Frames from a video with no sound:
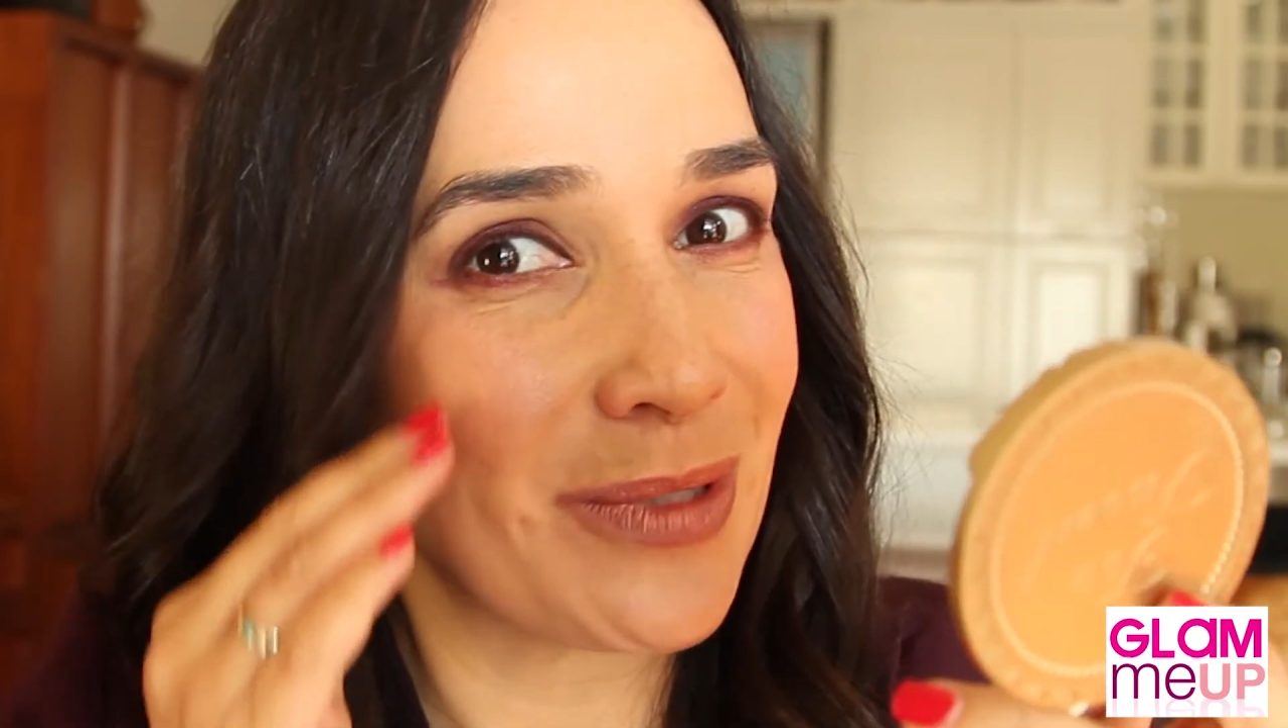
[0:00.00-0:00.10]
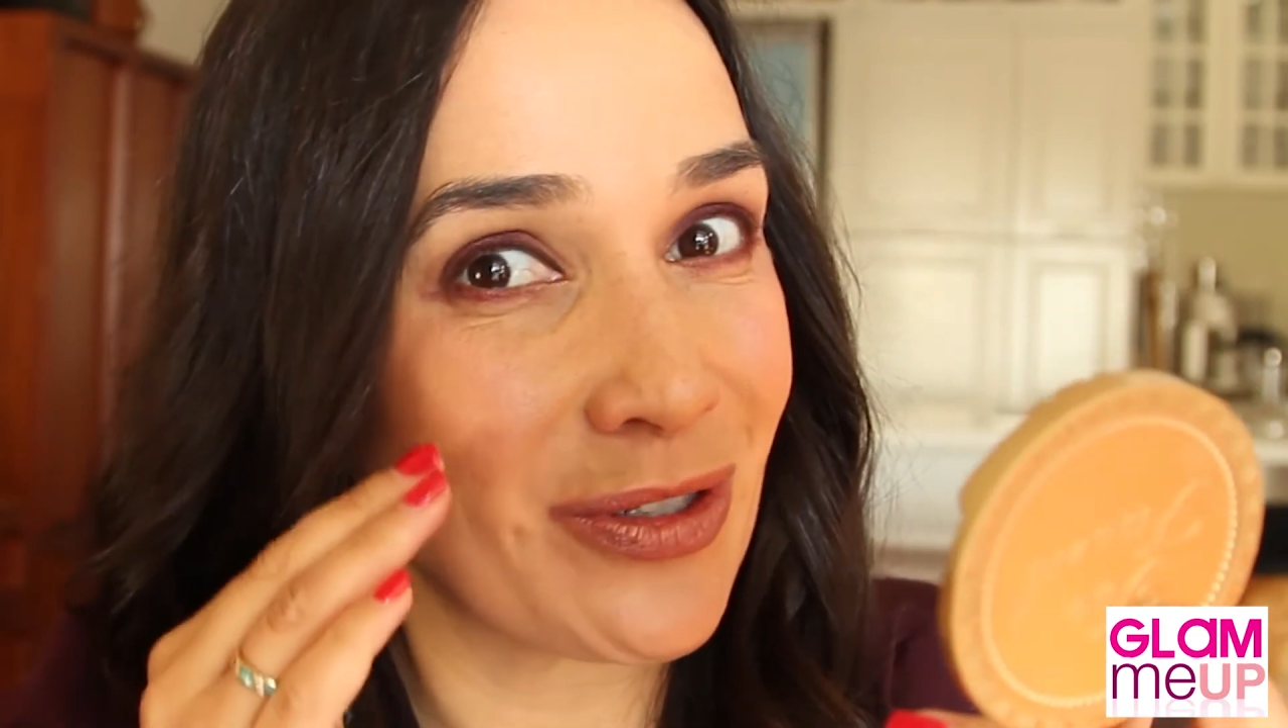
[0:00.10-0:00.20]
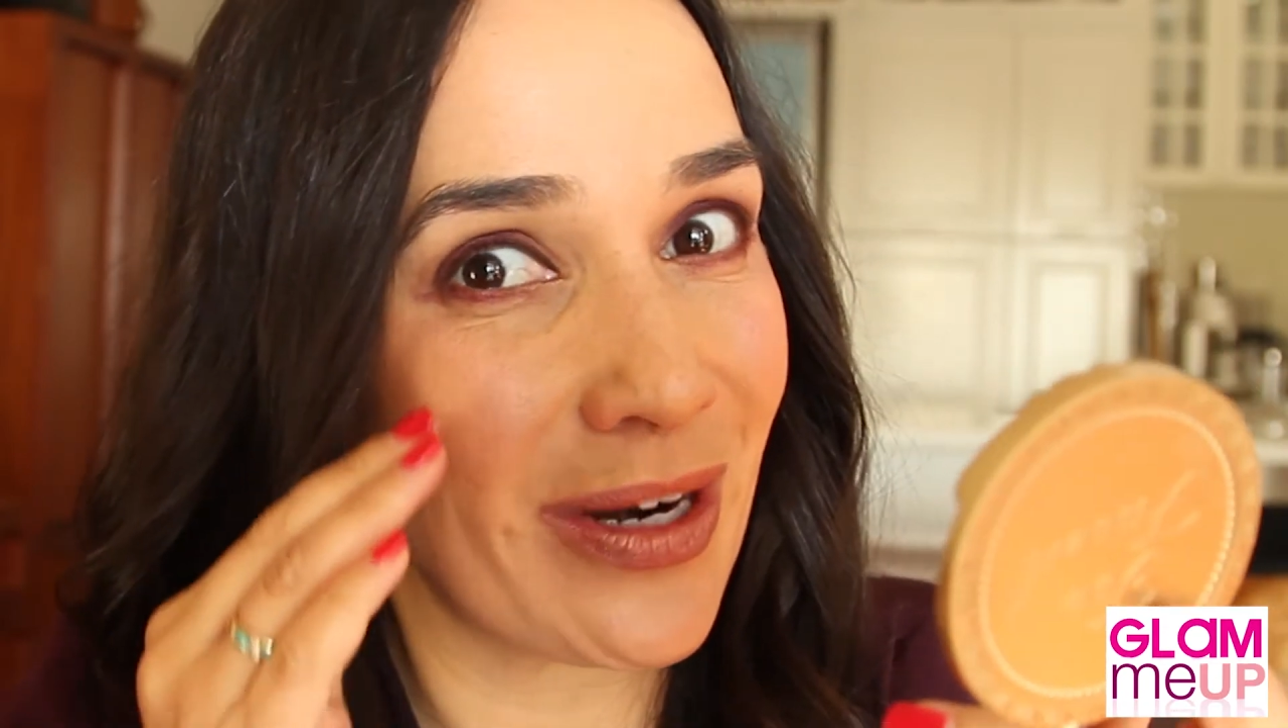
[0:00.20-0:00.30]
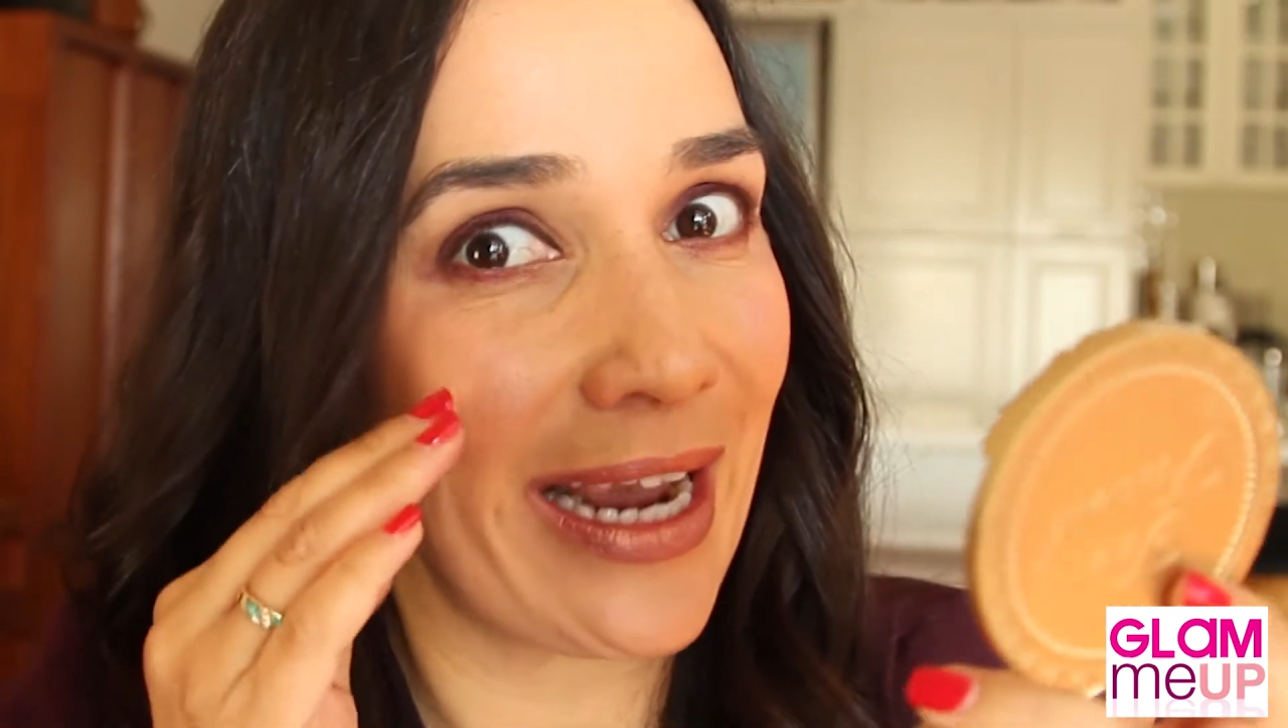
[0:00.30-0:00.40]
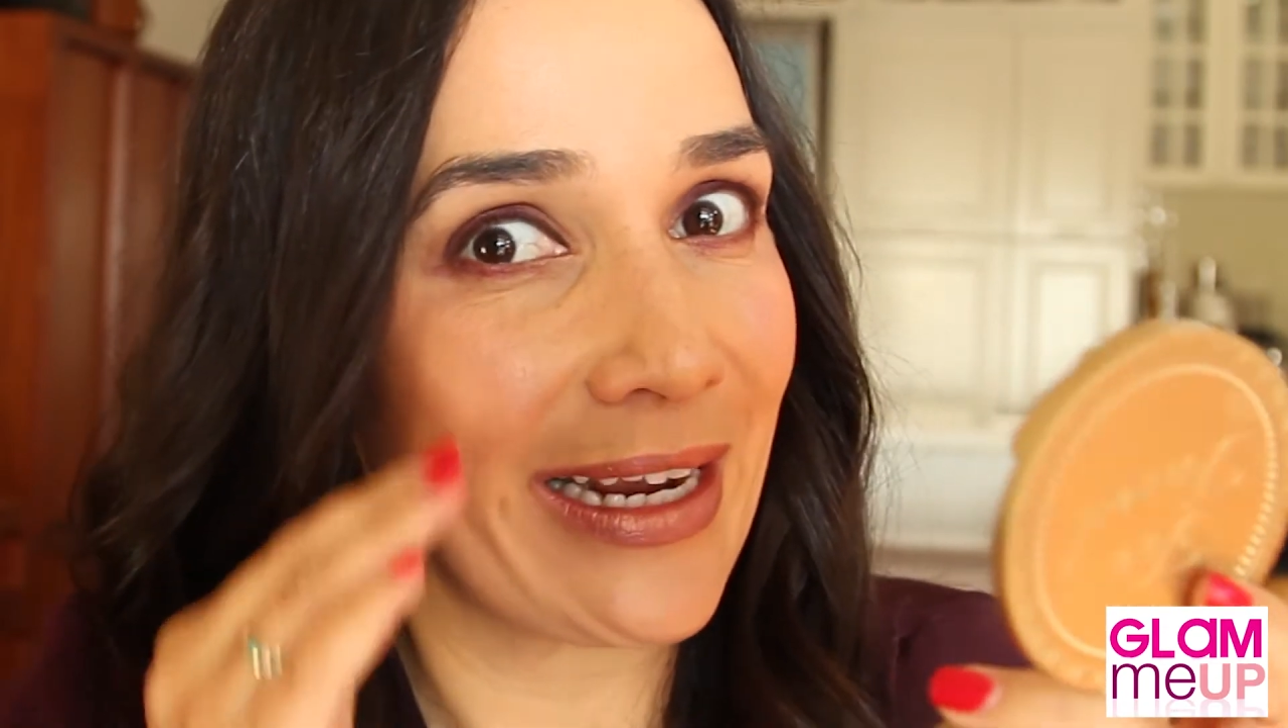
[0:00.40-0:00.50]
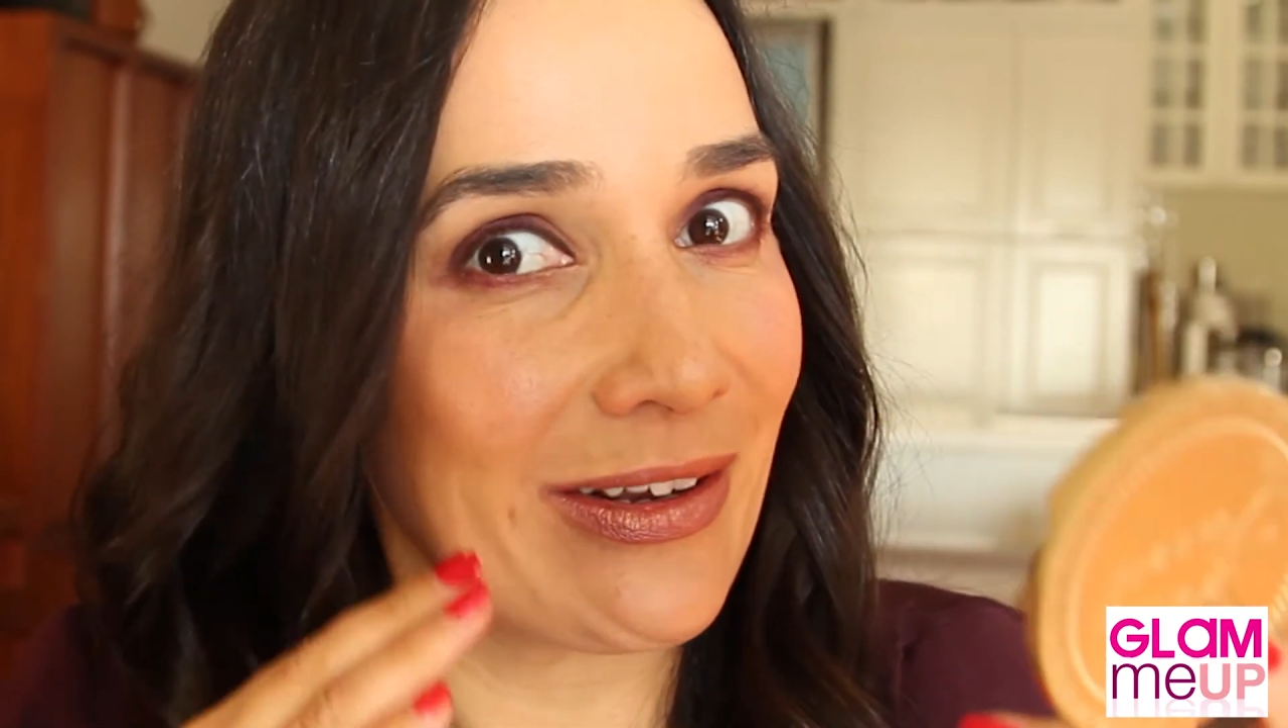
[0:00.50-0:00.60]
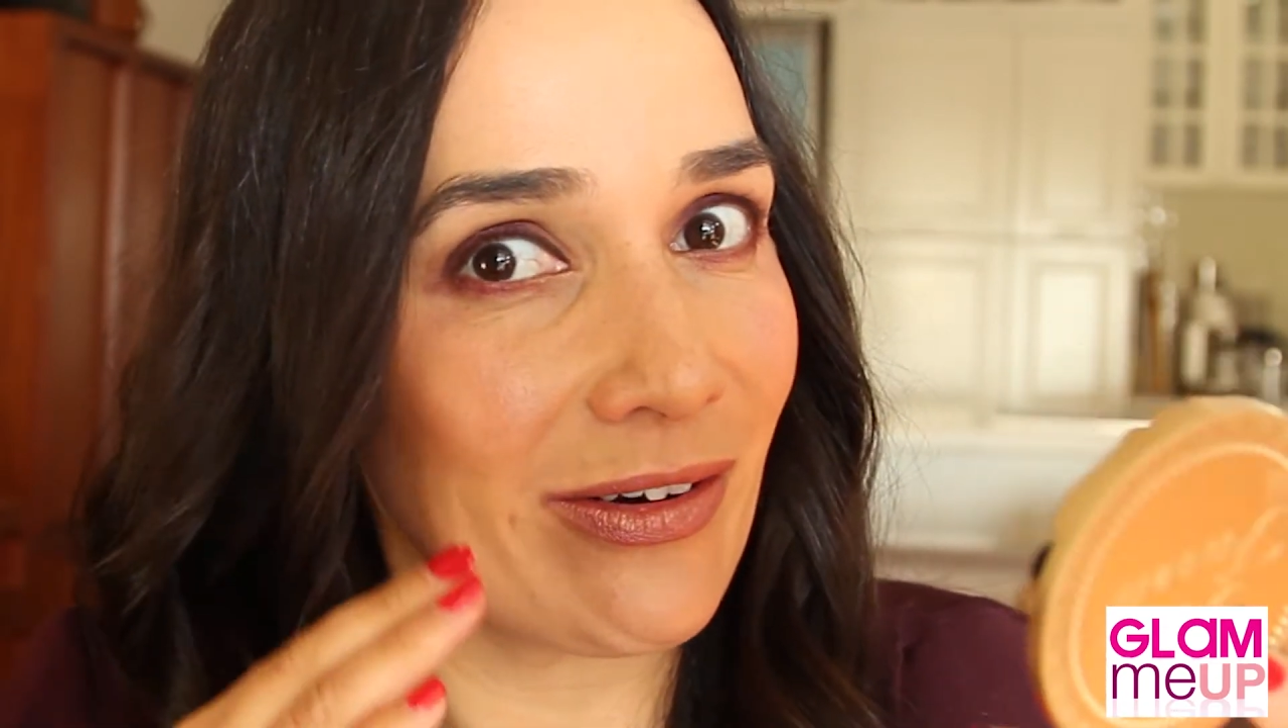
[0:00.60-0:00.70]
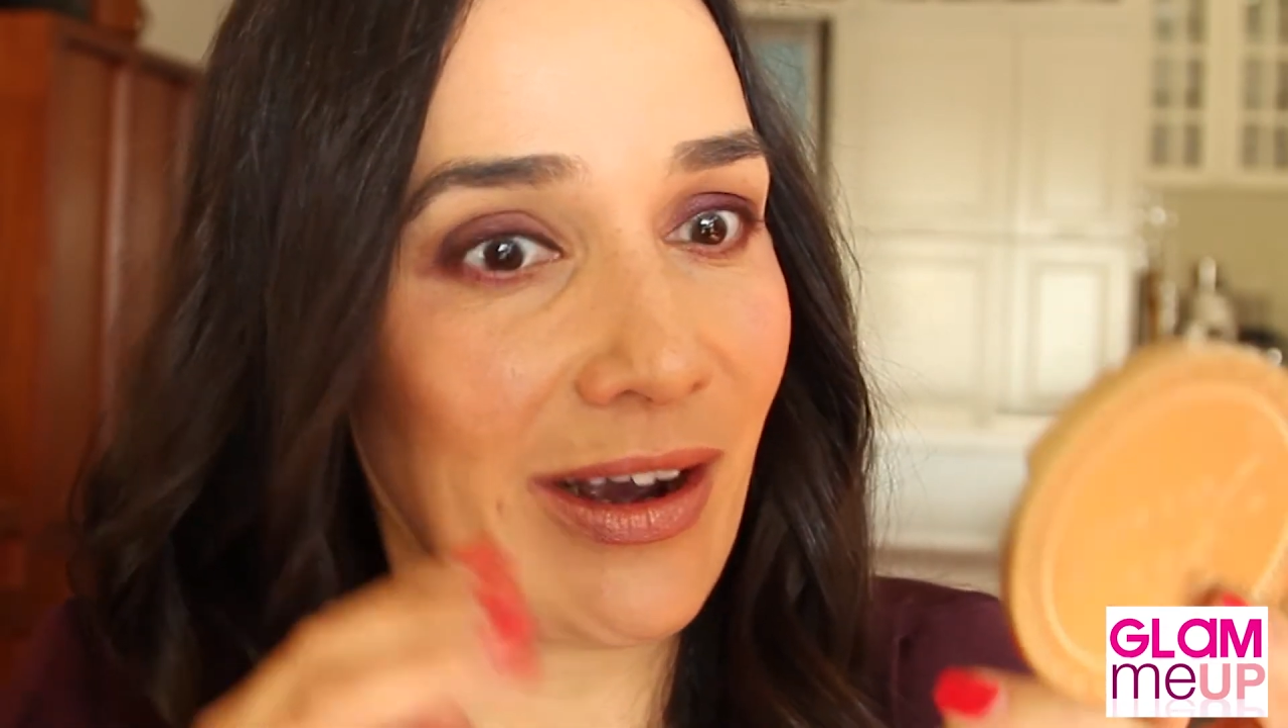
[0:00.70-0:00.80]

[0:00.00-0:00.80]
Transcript: dragging your